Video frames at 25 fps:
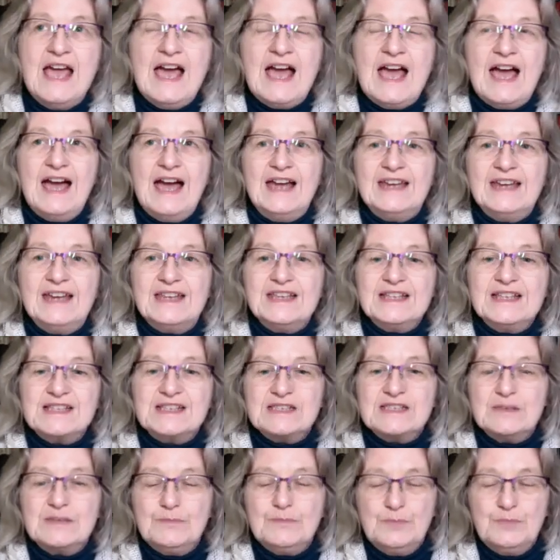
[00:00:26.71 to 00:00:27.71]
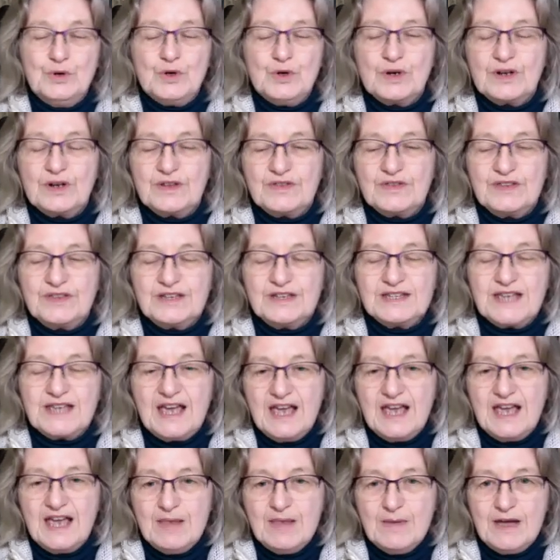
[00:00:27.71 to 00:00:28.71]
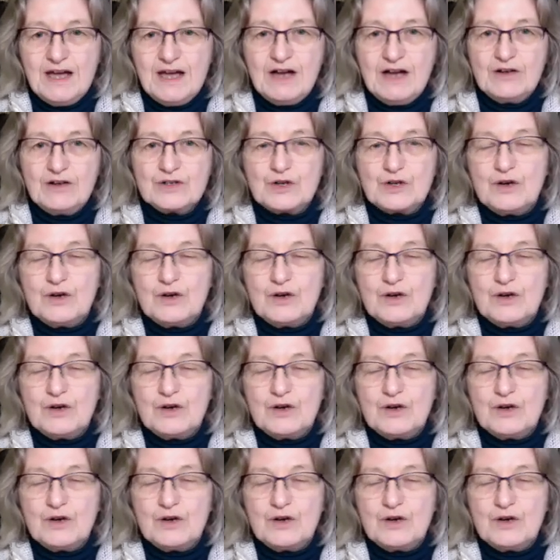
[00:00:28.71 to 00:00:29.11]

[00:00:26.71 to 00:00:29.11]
And it's a book that came out